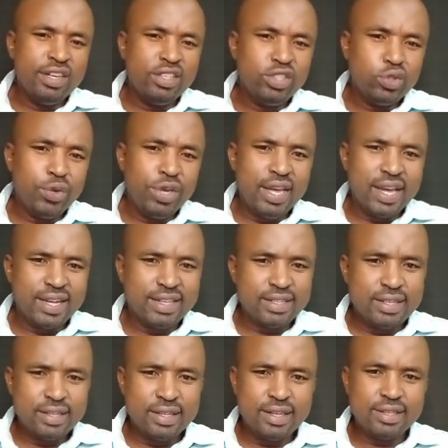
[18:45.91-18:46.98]
2 years,
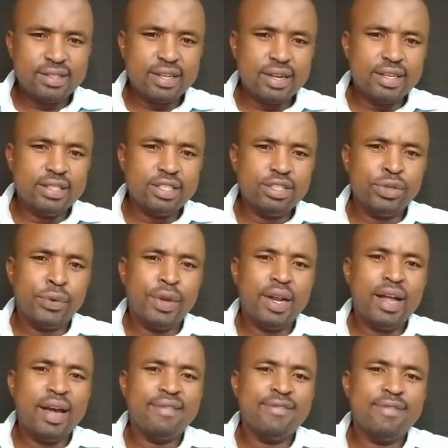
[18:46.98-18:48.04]
the strategy will
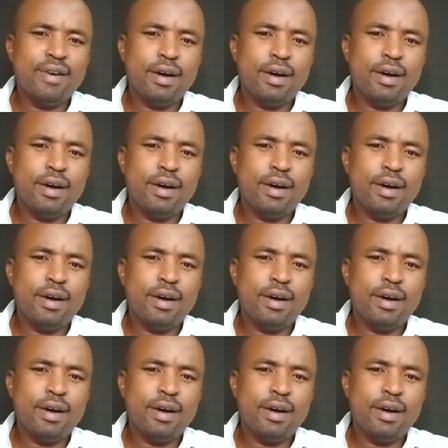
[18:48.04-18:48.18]
have